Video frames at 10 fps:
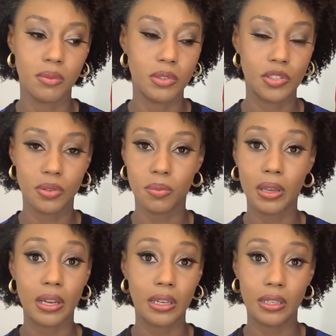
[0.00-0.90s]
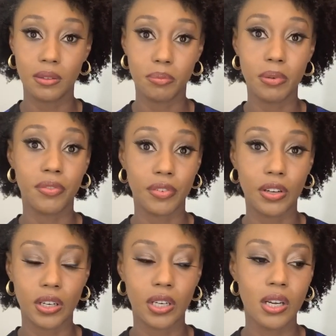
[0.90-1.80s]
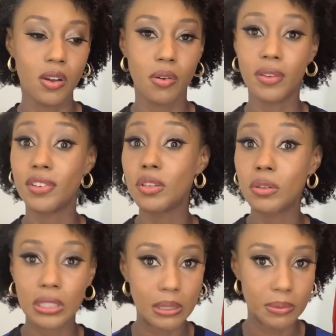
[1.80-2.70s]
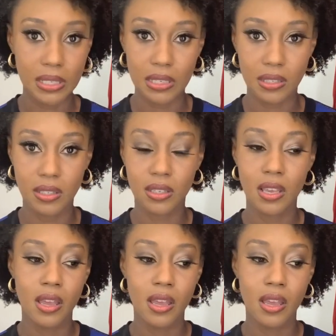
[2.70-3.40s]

which is what I prefer, or even eucalyptus,